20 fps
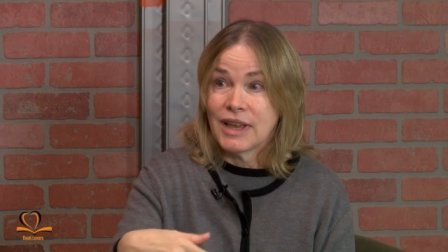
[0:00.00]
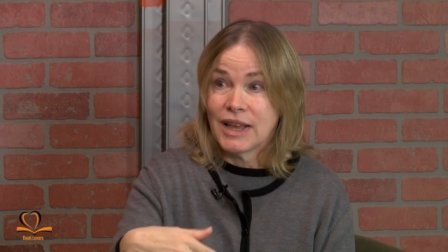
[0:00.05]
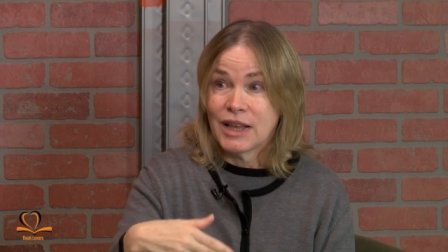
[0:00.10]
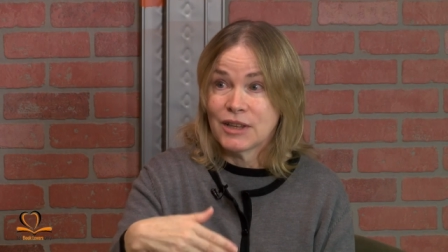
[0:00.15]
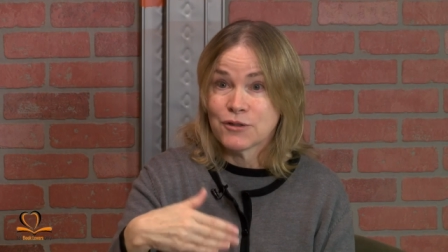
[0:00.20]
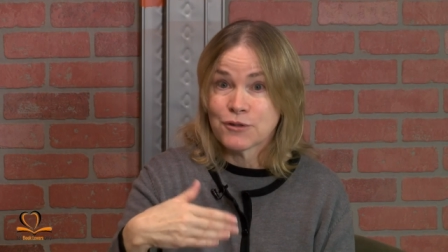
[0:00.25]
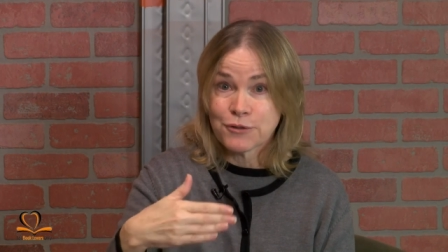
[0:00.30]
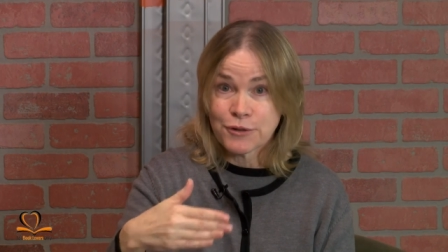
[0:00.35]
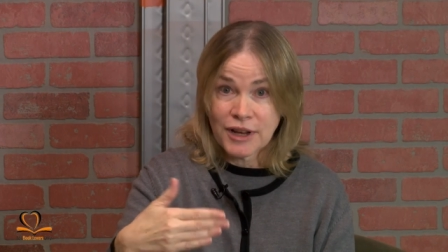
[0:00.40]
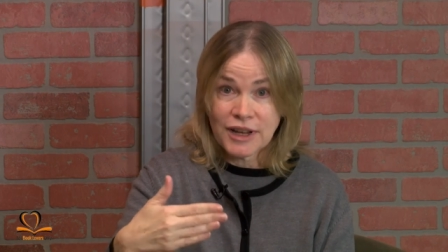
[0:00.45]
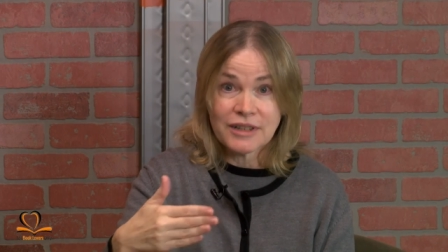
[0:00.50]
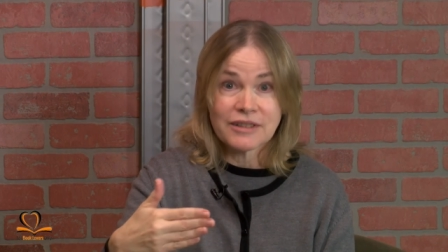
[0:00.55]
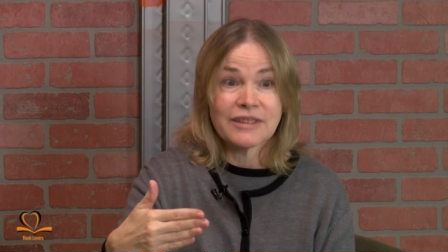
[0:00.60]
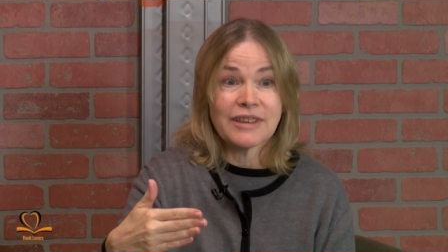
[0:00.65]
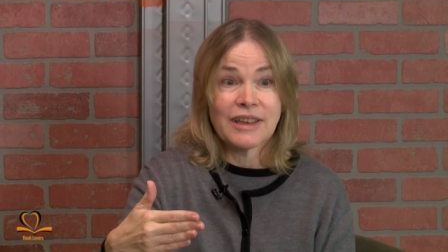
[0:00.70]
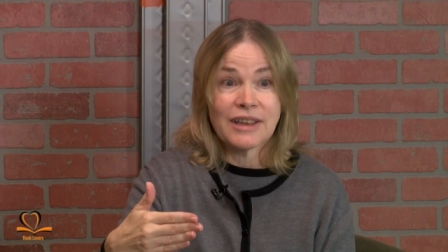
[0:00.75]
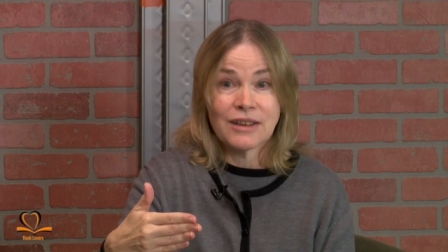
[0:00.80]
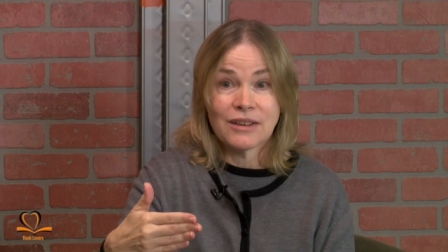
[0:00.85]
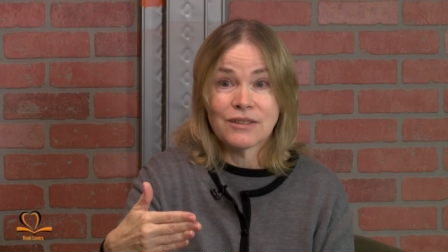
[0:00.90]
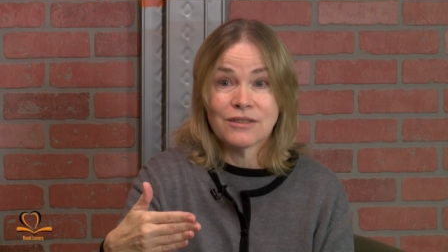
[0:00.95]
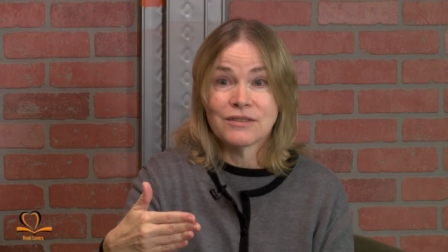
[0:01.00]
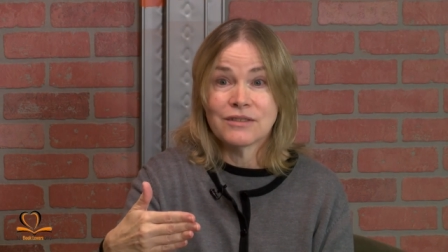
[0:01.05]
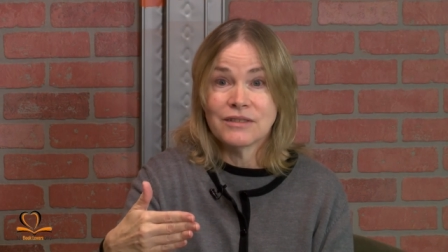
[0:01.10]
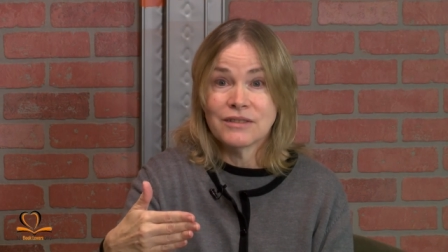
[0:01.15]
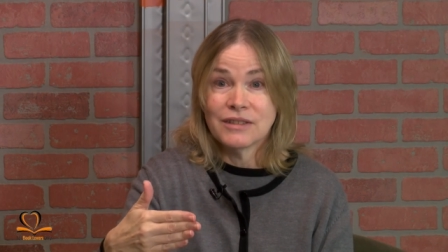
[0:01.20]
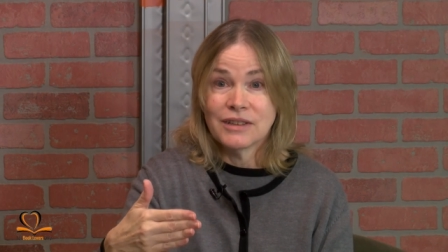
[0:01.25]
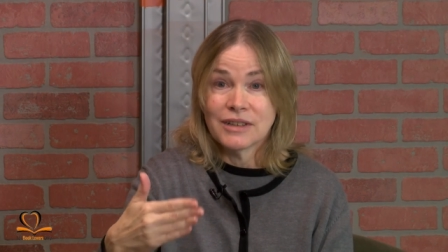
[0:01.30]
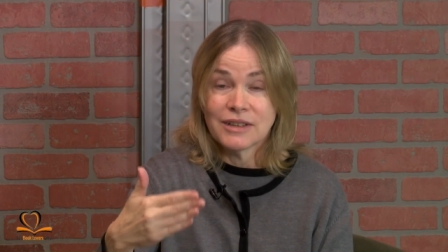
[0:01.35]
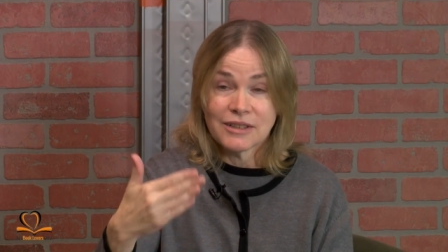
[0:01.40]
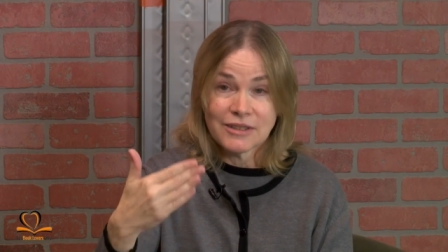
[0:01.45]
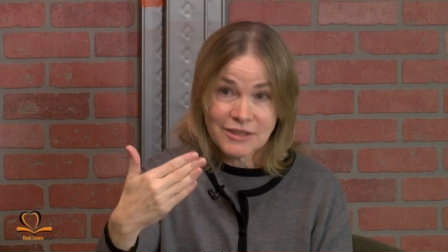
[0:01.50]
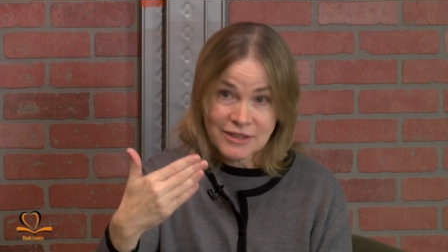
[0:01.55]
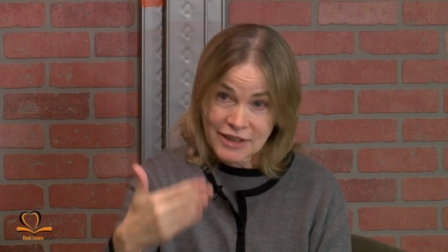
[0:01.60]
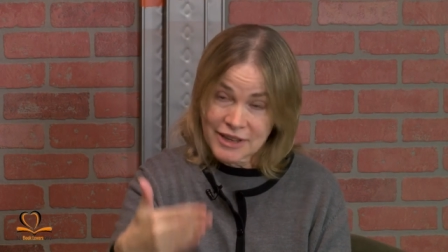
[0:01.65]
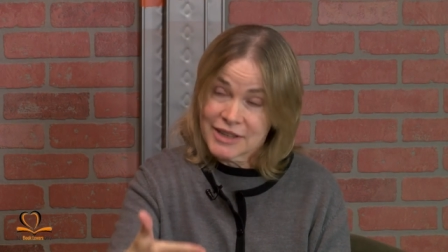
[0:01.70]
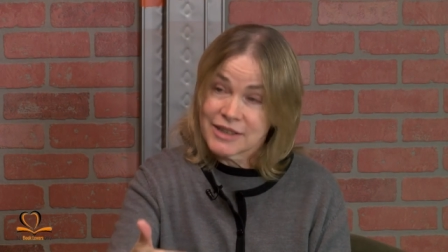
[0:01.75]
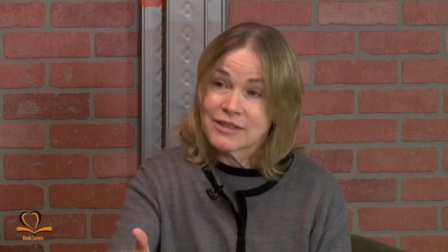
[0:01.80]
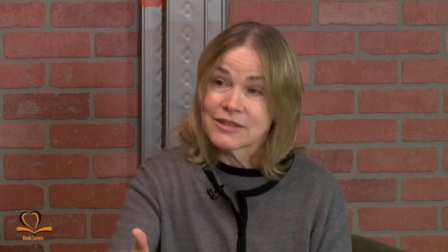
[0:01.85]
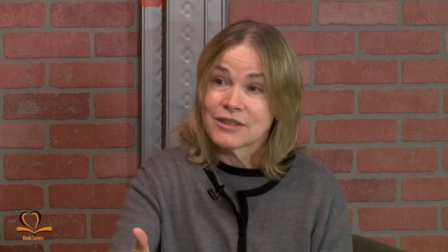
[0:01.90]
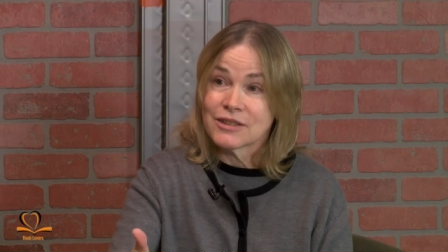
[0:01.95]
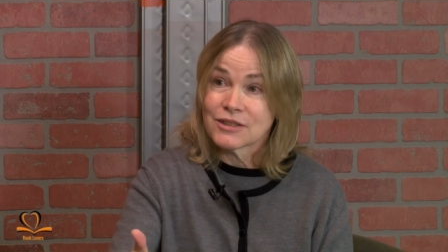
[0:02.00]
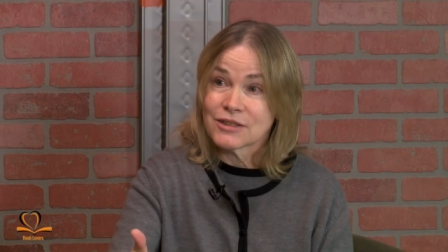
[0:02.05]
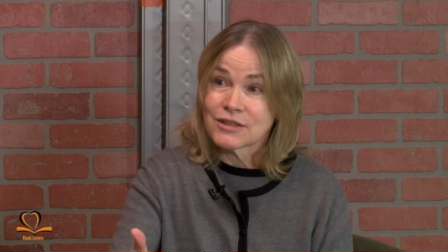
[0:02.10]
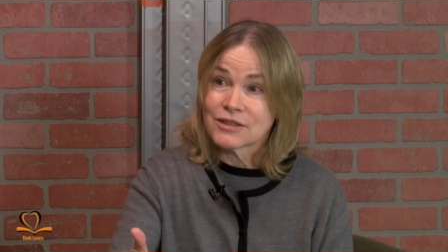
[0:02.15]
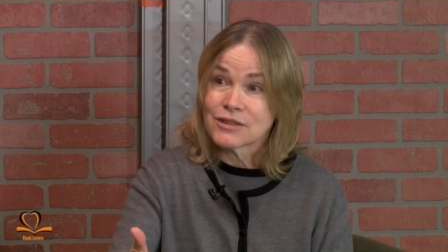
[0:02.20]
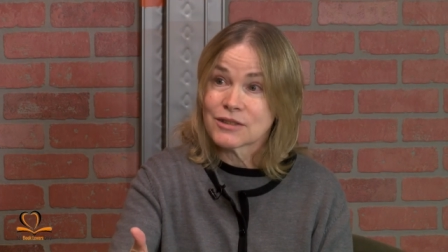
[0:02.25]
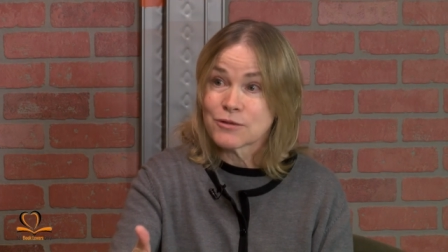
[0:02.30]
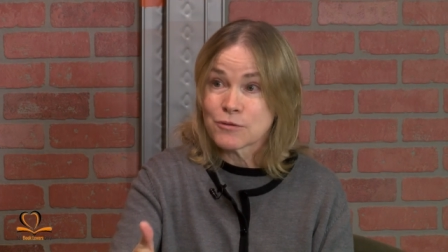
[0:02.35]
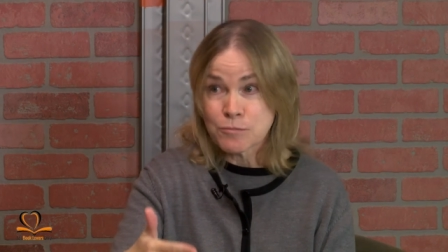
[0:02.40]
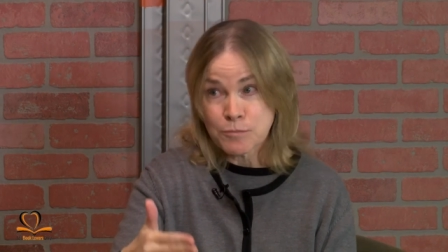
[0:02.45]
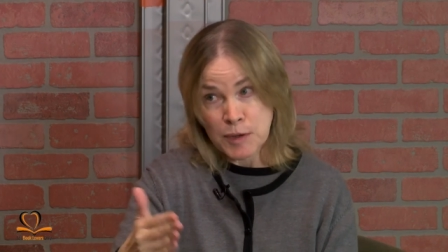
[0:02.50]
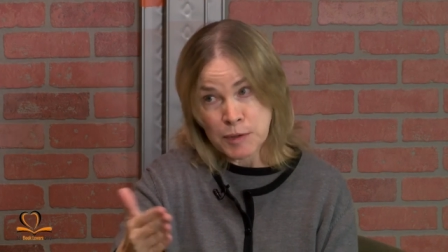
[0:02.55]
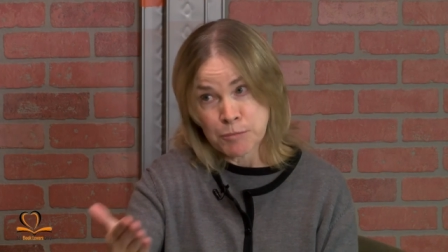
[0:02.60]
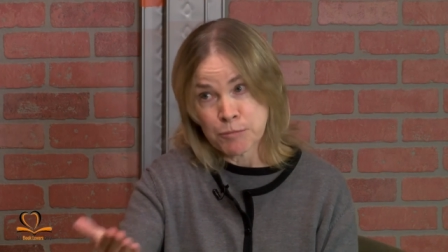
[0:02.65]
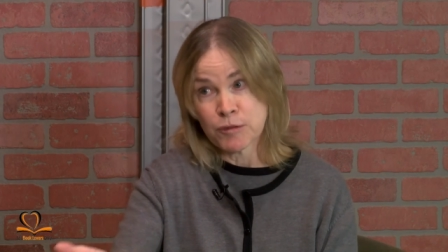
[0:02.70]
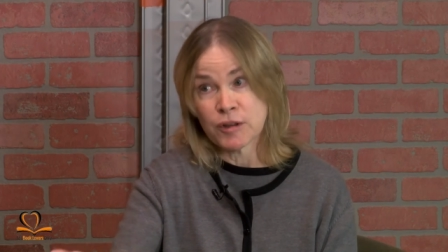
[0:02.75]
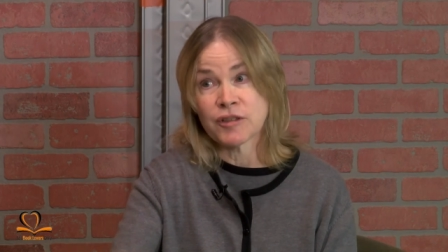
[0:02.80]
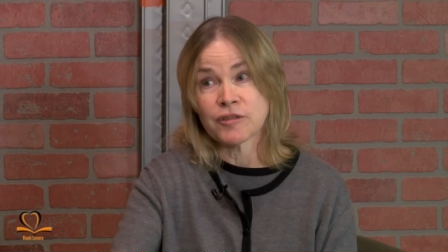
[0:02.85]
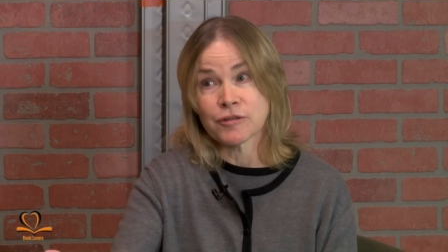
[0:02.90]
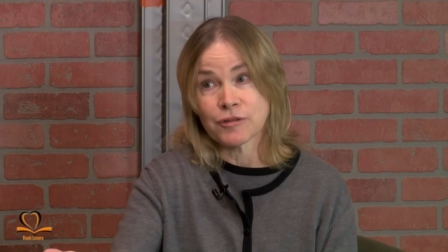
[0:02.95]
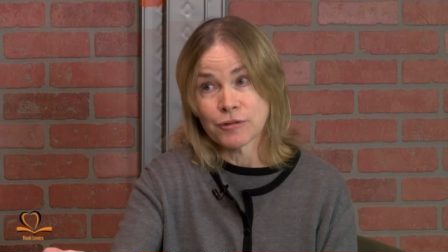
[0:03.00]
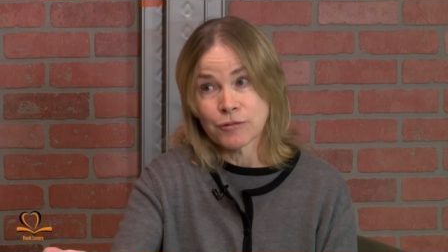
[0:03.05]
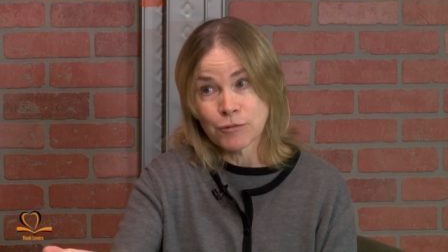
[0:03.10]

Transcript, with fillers: and track down a scientist through my brother,